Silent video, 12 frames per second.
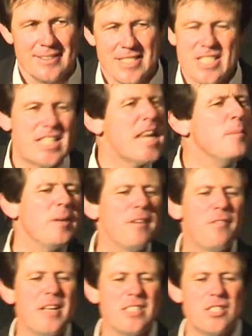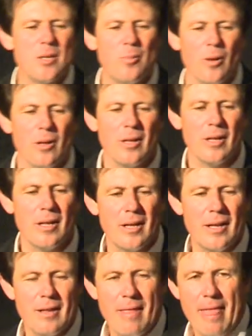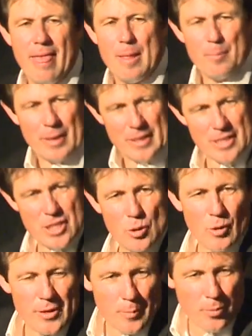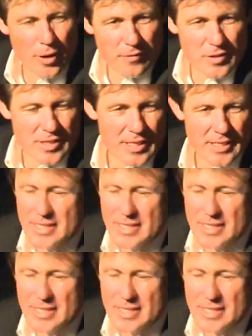Seemed invincible. But listen to what the prophecy